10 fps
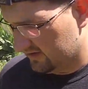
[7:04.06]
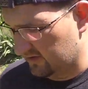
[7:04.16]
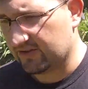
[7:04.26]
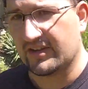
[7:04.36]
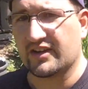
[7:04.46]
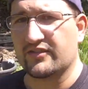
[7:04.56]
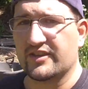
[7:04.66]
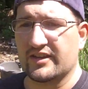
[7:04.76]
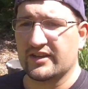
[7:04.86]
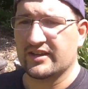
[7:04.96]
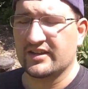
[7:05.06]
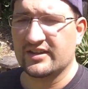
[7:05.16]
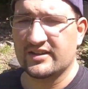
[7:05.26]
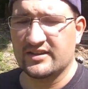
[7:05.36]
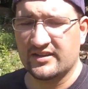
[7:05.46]
So a lot of the
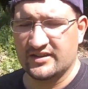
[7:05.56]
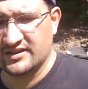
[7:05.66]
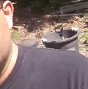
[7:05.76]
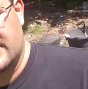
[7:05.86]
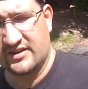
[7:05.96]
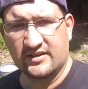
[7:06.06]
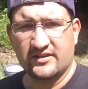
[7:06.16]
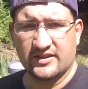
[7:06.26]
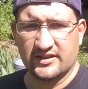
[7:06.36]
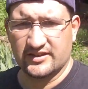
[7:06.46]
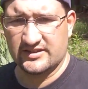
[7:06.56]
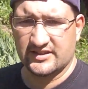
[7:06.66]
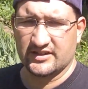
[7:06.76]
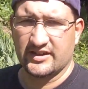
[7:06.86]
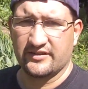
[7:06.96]
lilies
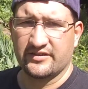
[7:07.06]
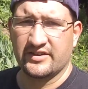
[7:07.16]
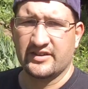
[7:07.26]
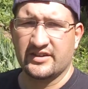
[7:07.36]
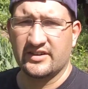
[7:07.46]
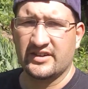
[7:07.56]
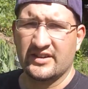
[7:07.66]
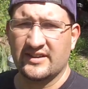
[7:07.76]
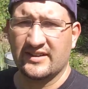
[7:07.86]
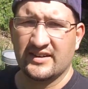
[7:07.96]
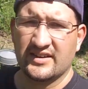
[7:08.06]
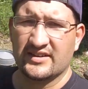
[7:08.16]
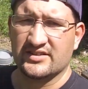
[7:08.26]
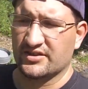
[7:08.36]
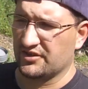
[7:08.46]
here have
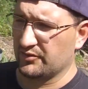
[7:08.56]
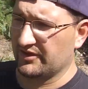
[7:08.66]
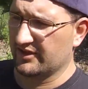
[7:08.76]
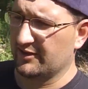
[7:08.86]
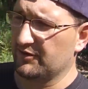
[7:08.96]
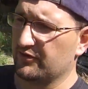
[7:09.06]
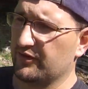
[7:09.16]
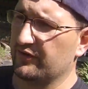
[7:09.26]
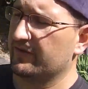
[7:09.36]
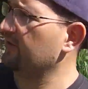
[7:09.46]
started to reclaim the roof.